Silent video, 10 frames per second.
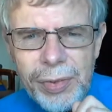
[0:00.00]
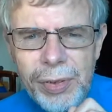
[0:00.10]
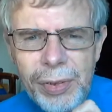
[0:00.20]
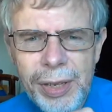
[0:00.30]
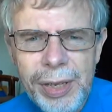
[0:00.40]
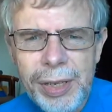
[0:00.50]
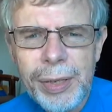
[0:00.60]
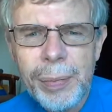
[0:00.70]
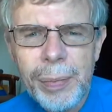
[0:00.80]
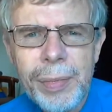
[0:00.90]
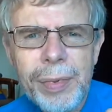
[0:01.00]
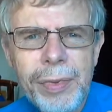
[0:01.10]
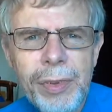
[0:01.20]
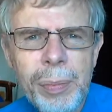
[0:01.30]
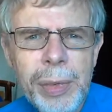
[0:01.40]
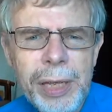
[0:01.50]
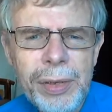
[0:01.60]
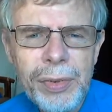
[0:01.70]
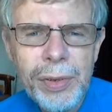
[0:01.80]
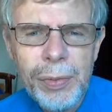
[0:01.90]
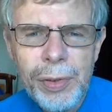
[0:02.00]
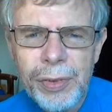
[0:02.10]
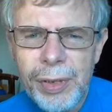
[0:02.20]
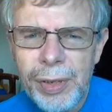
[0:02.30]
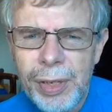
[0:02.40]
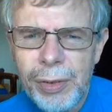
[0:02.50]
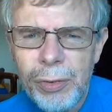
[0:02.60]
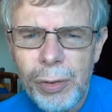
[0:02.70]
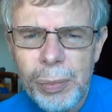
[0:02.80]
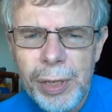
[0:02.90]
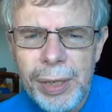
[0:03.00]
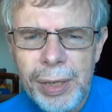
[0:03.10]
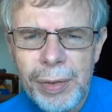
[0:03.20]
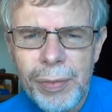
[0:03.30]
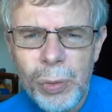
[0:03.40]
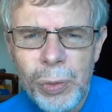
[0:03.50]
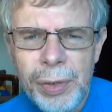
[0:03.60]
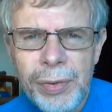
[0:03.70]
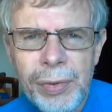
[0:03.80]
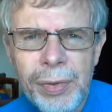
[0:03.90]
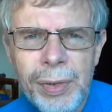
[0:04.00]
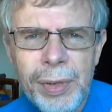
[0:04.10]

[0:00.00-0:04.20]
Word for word: desire to make a difference I think should be there for us